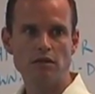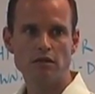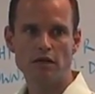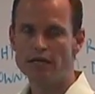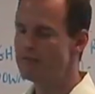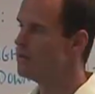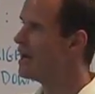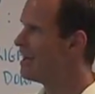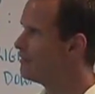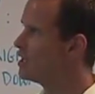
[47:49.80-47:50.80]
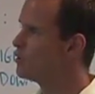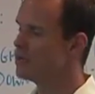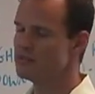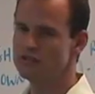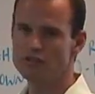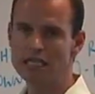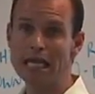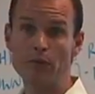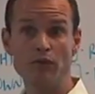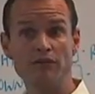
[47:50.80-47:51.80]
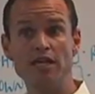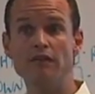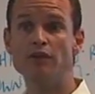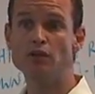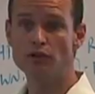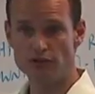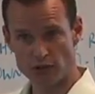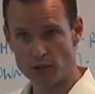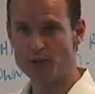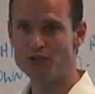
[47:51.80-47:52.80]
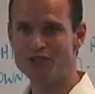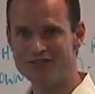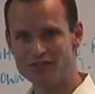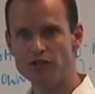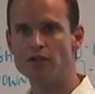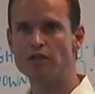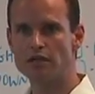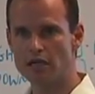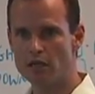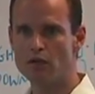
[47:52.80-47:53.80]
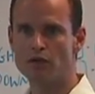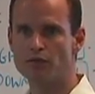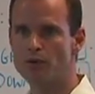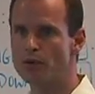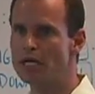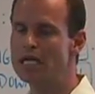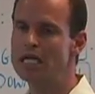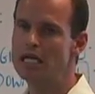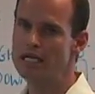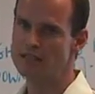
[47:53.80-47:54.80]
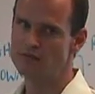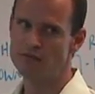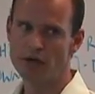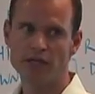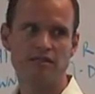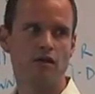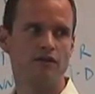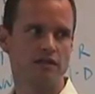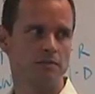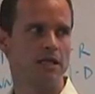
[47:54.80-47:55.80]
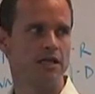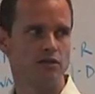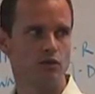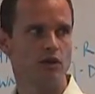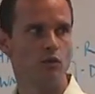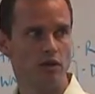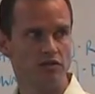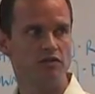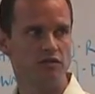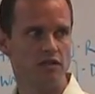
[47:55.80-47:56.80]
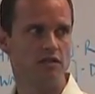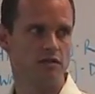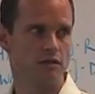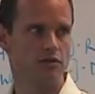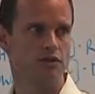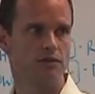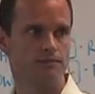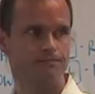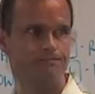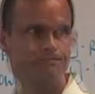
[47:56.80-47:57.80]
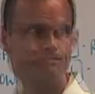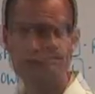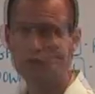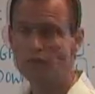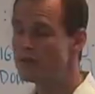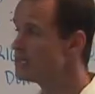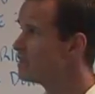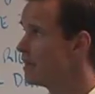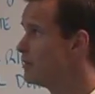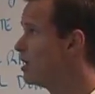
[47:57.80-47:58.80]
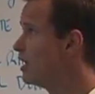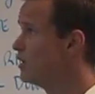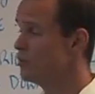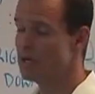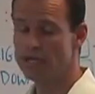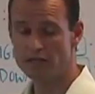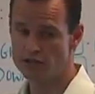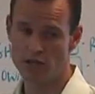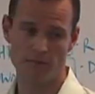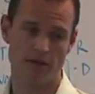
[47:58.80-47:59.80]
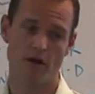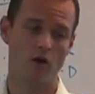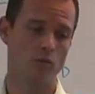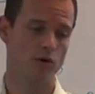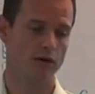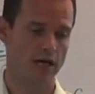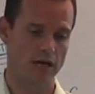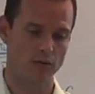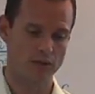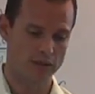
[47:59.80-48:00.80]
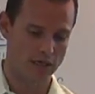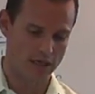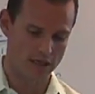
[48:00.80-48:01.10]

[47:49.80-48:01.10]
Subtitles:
All right, and if you have any questions, again, we've given you the solution so you can kind of look through it. It's very self-explanatory once you see the solution. So if you've got time tonight, you want to get a jump on the homework, I would